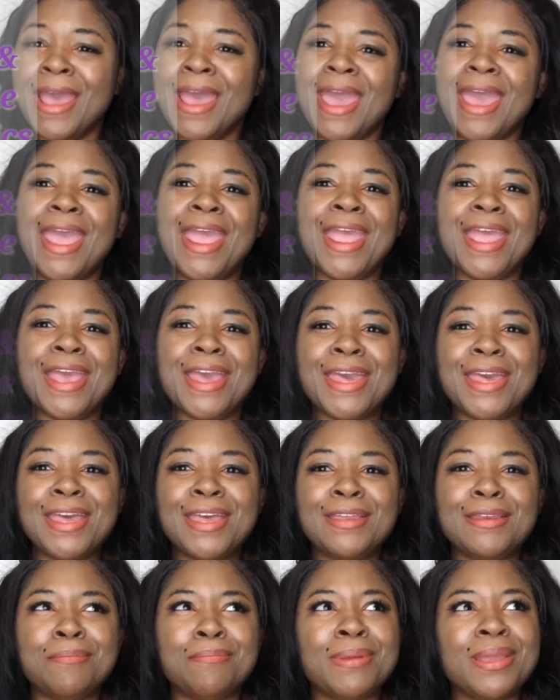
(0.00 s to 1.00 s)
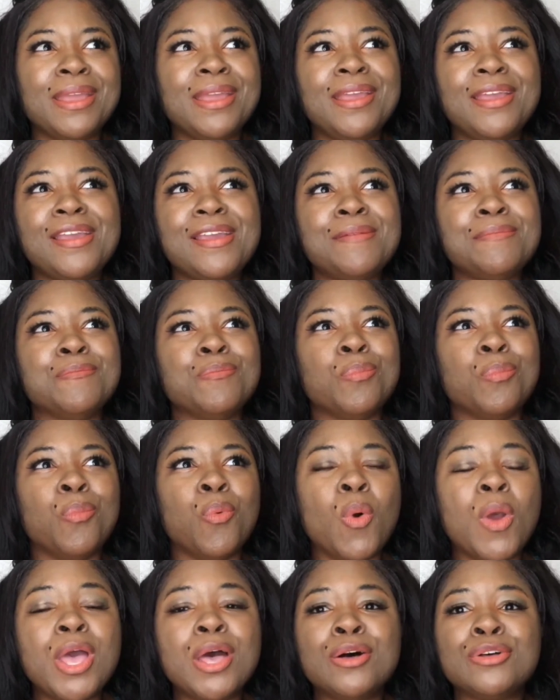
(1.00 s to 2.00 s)
and being
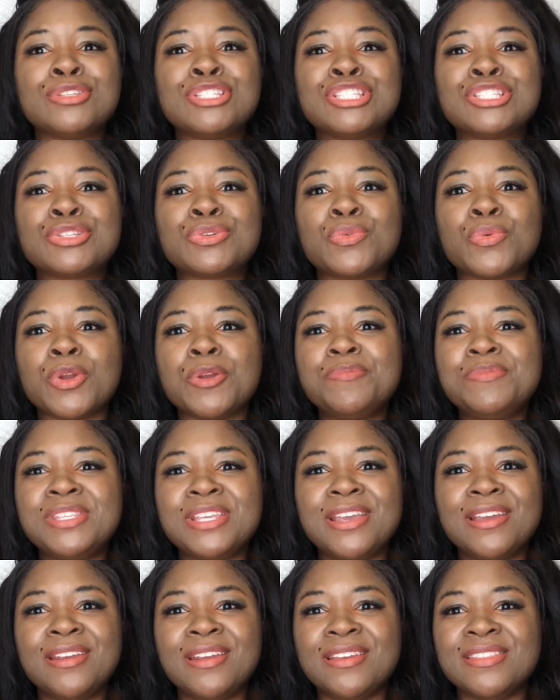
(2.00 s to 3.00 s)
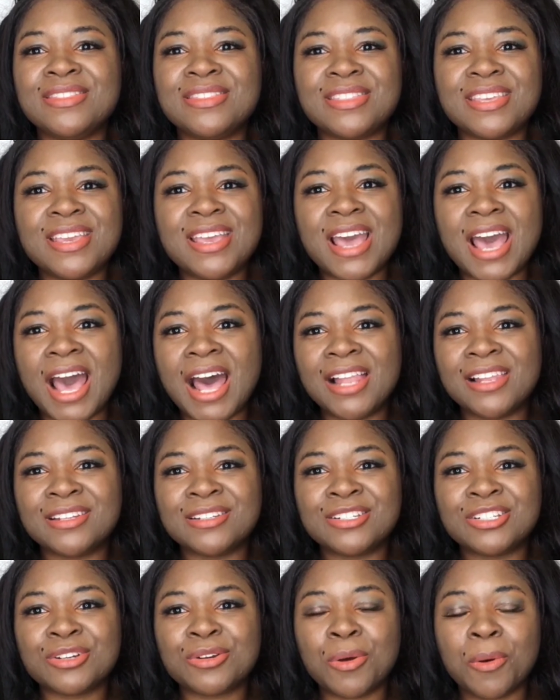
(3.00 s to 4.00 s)
well scripted in
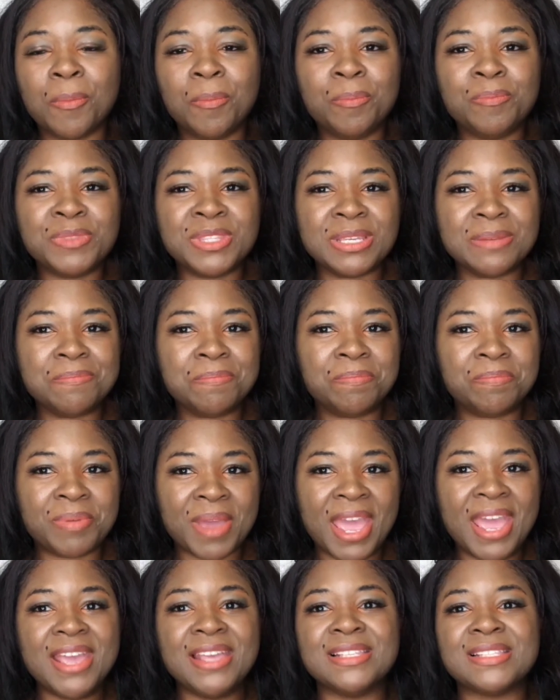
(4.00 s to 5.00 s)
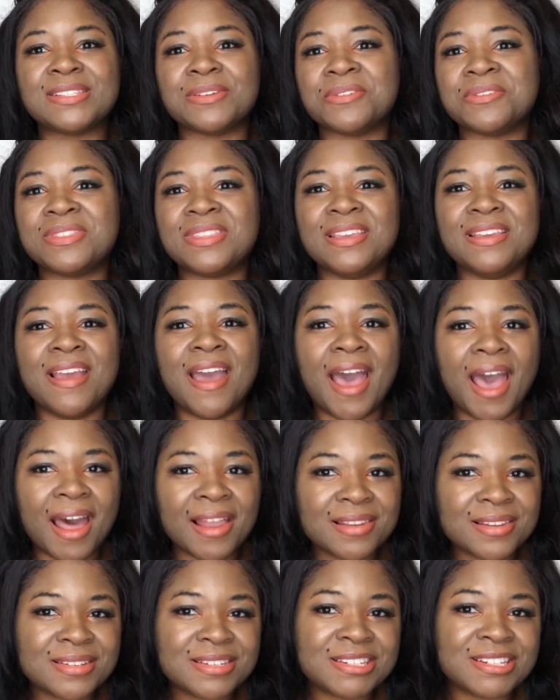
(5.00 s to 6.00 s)
theological debates or
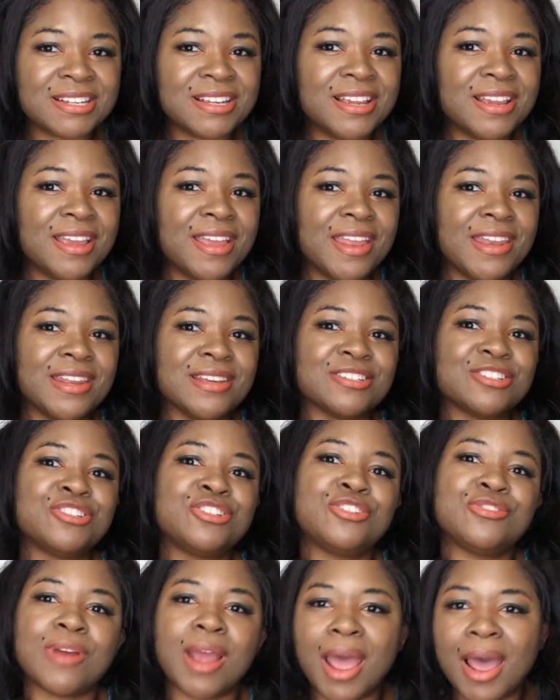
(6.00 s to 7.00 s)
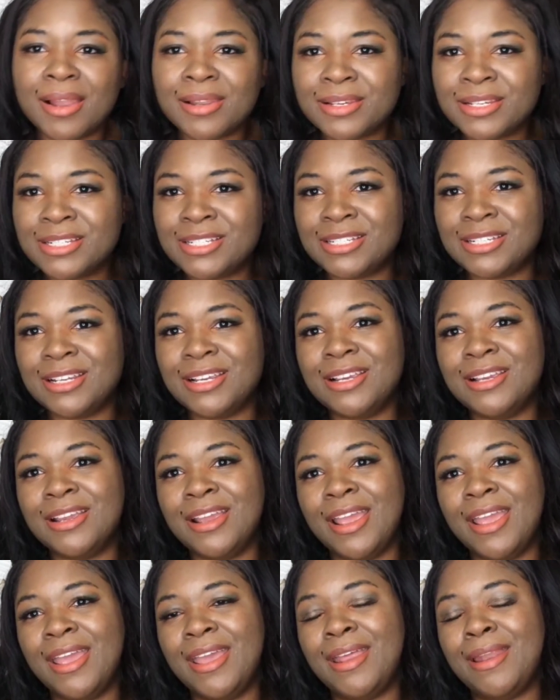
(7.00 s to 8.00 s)
theology and astrology
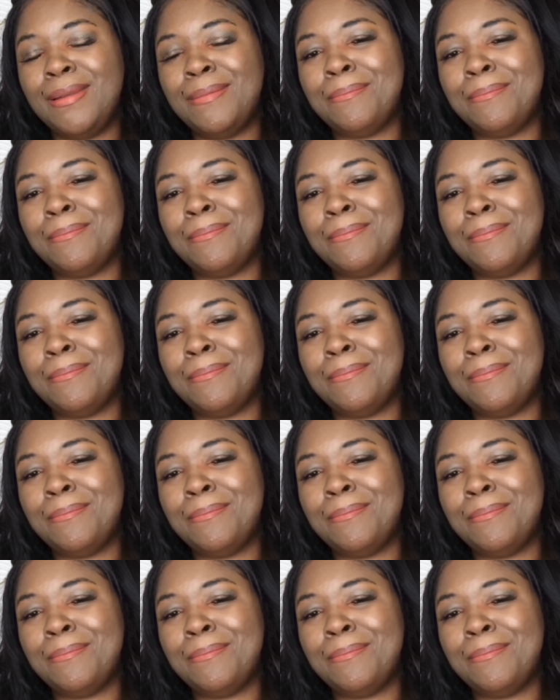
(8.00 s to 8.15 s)
and